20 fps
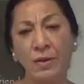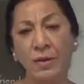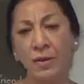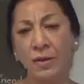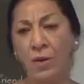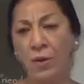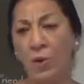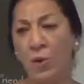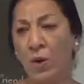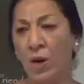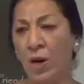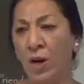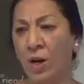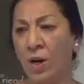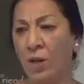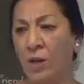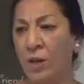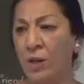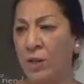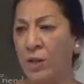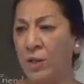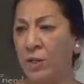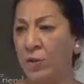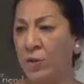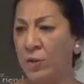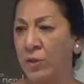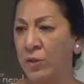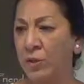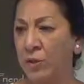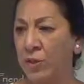You are a
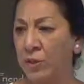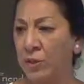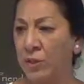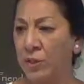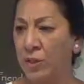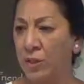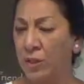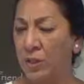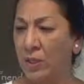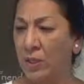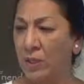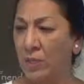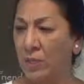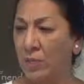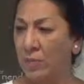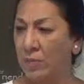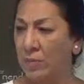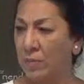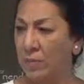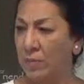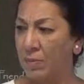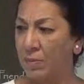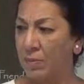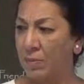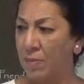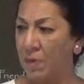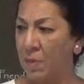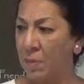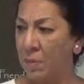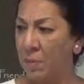universal
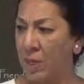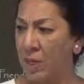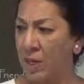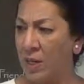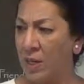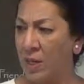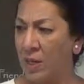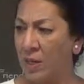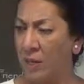being.